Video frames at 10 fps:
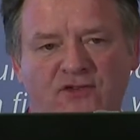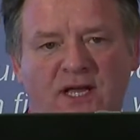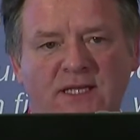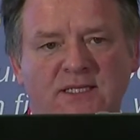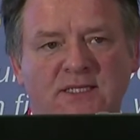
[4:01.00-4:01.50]

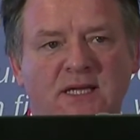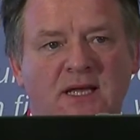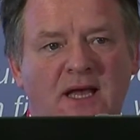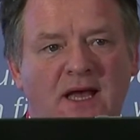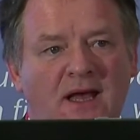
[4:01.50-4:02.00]
trends
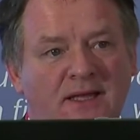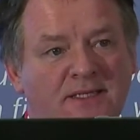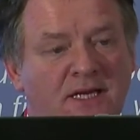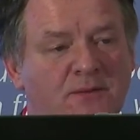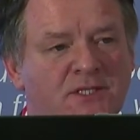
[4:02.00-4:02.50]
uh, in
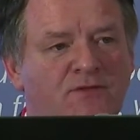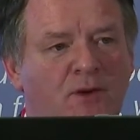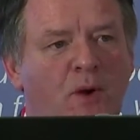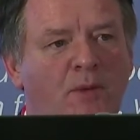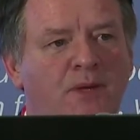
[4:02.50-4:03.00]
terms of
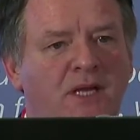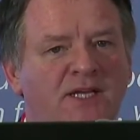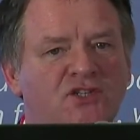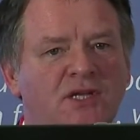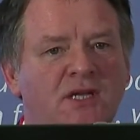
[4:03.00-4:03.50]
our
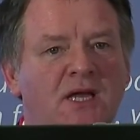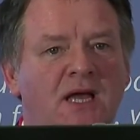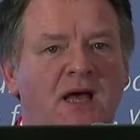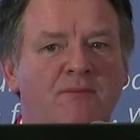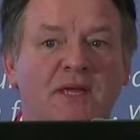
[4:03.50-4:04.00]
population
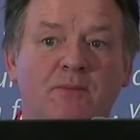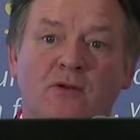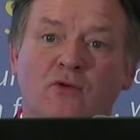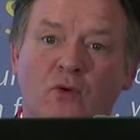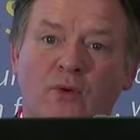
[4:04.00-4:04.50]
and people
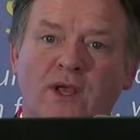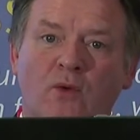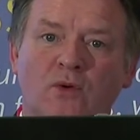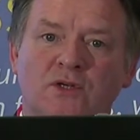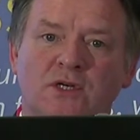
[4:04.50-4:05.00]
growing
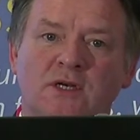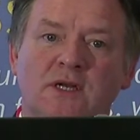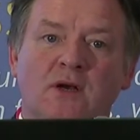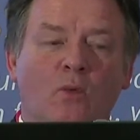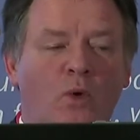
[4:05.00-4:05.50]
older,
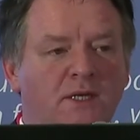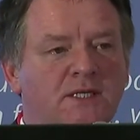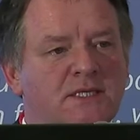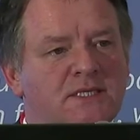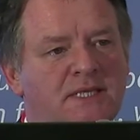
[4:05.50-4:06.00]

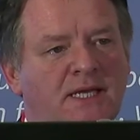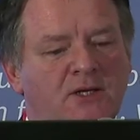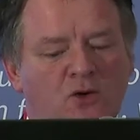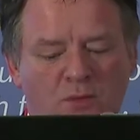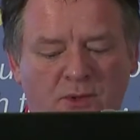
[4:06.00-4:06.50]
wanting to stay
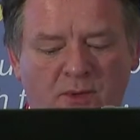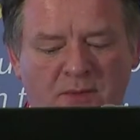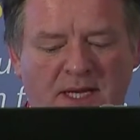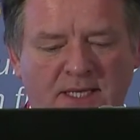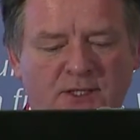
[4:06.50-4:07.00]
at home and
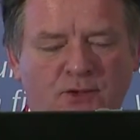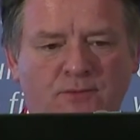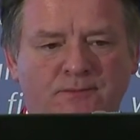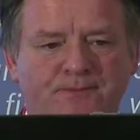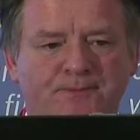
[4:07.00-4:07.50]
remain at home.